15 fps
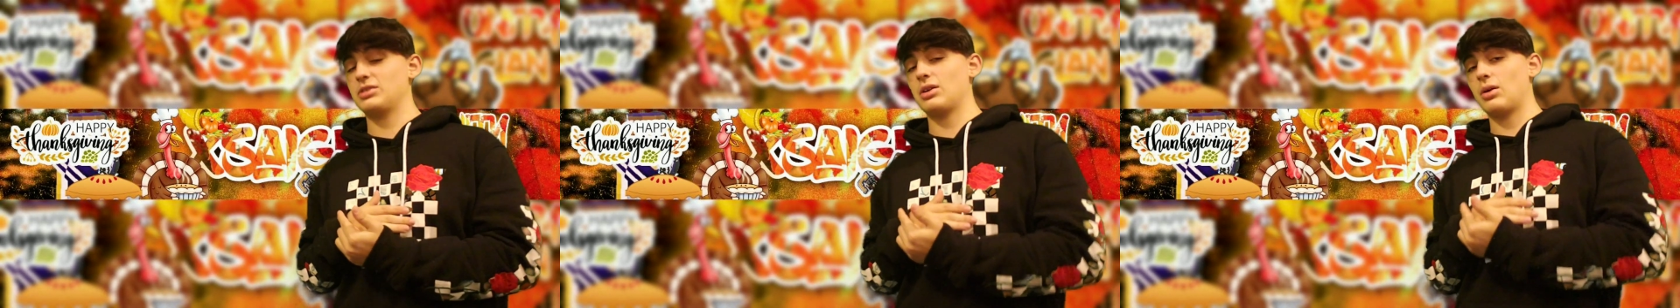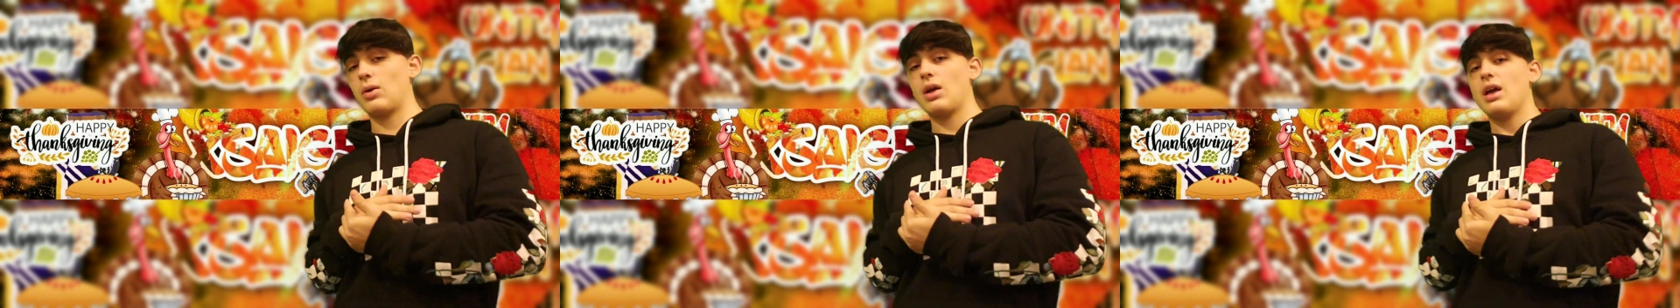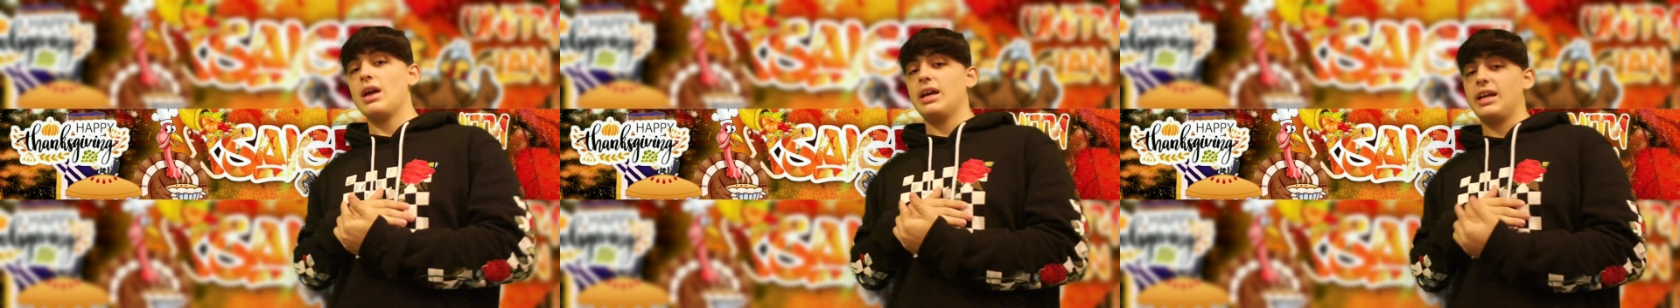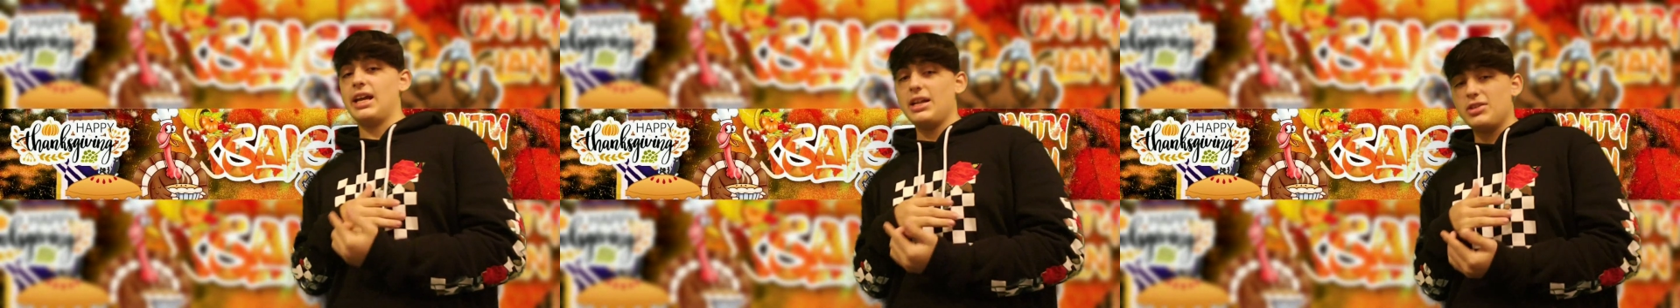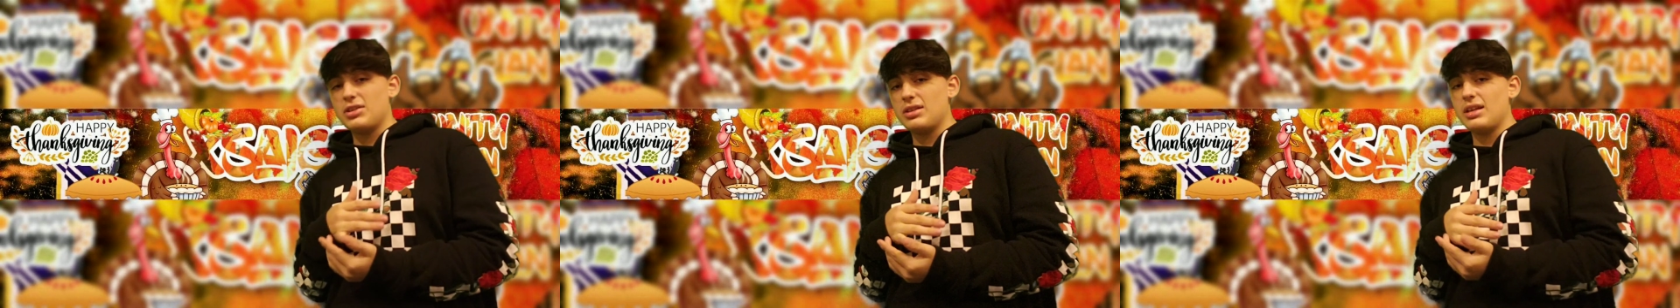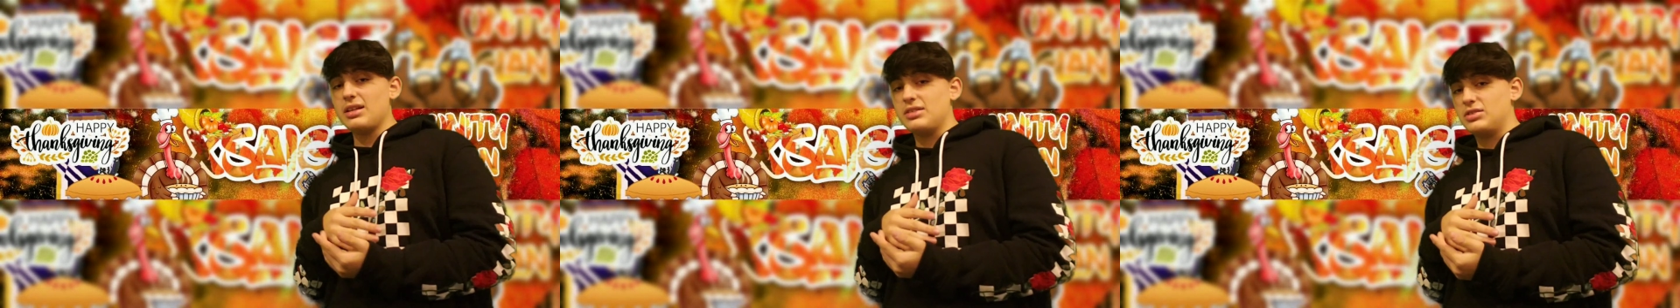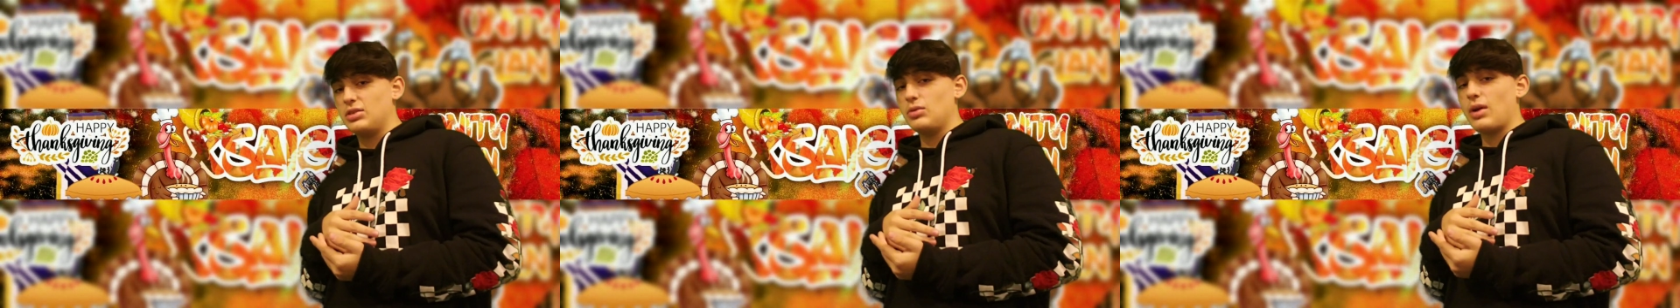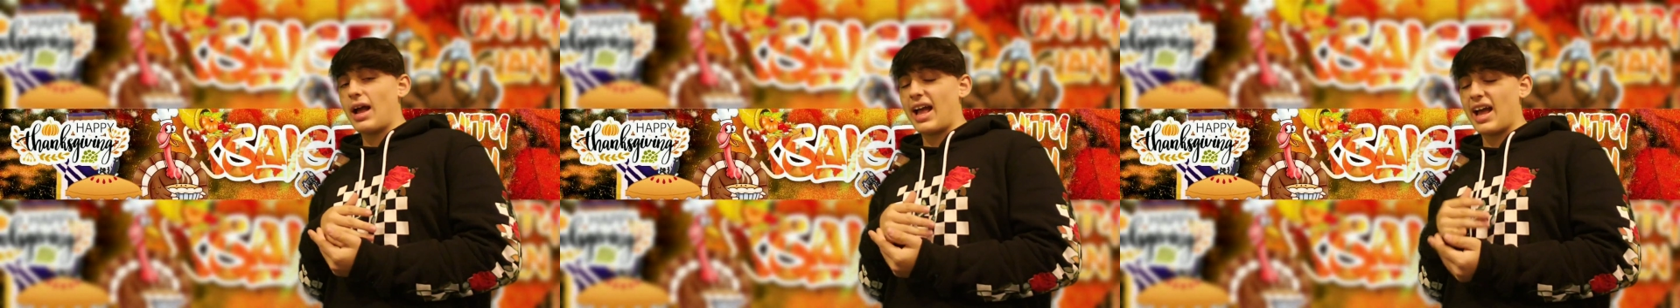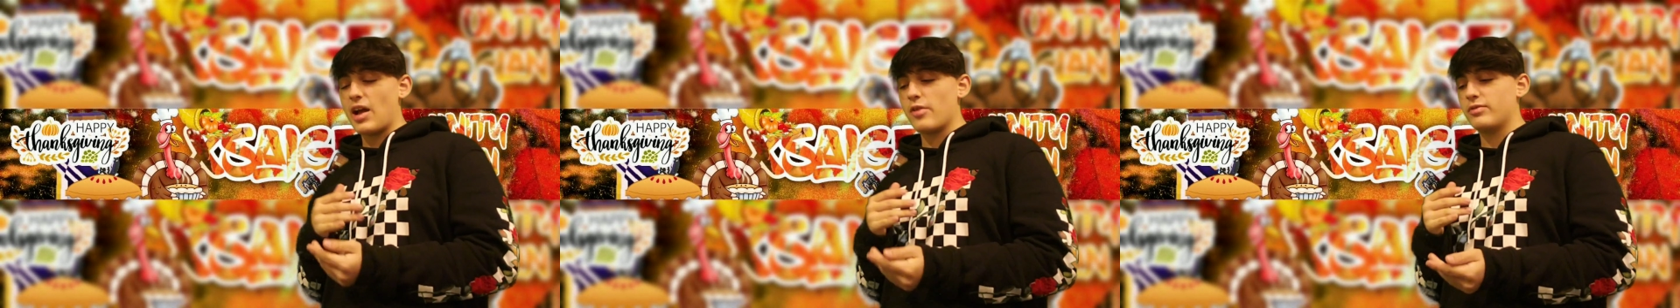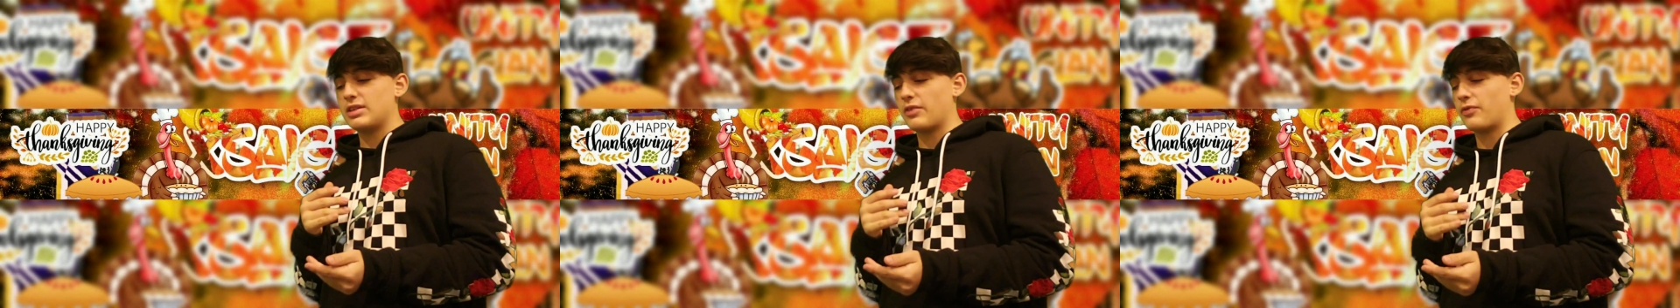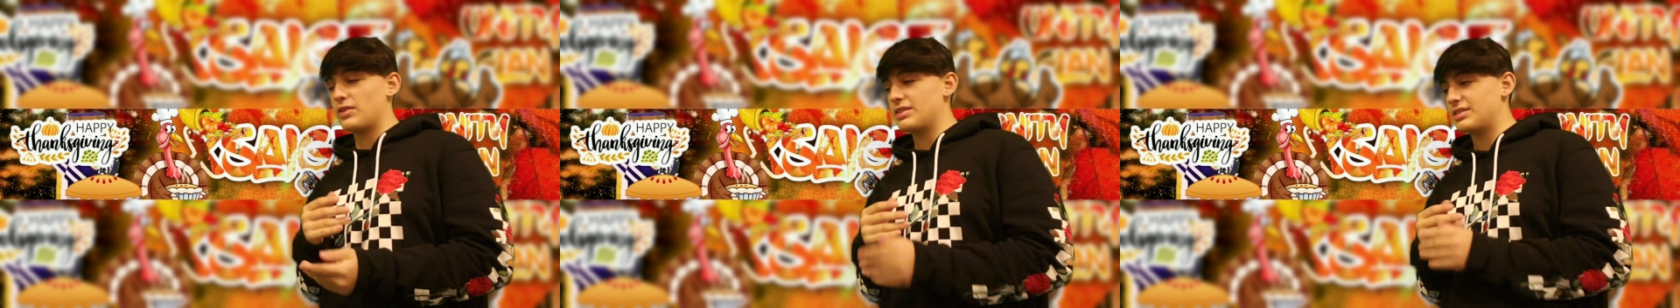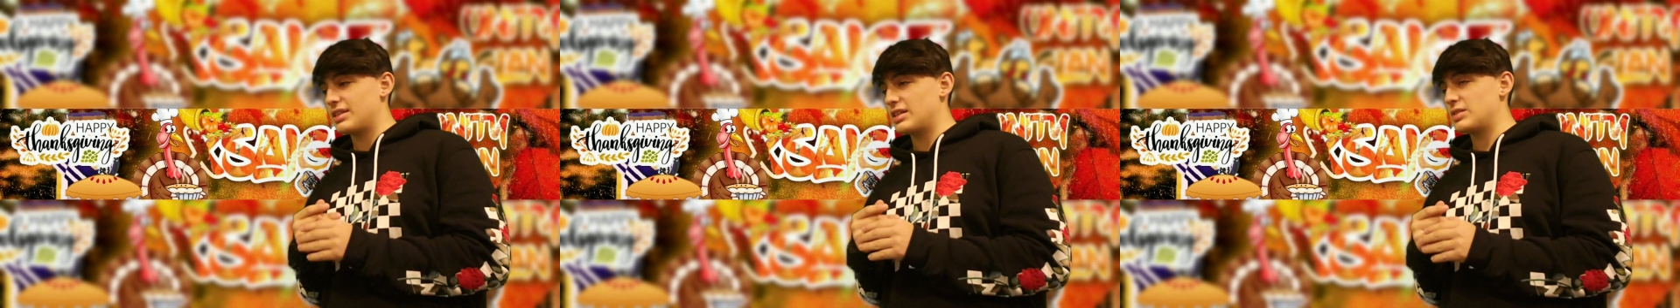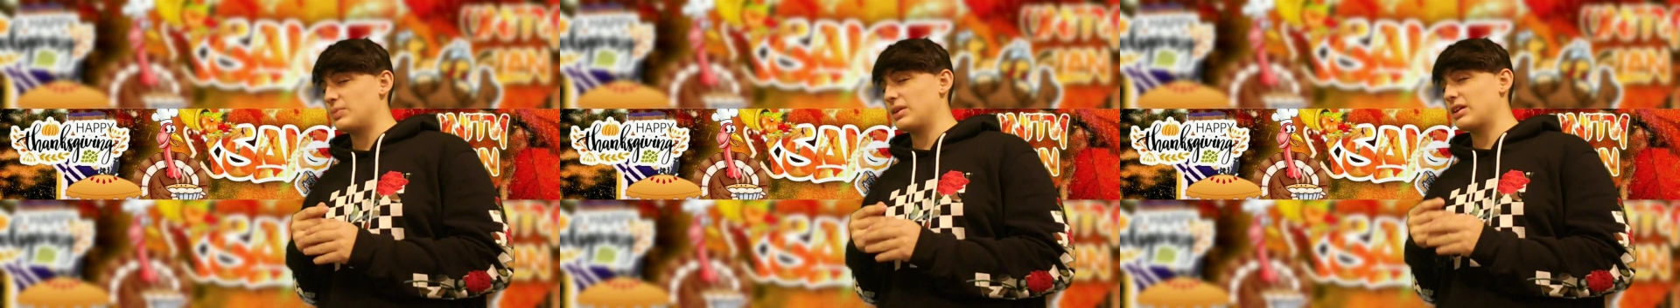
So each of these do have differences,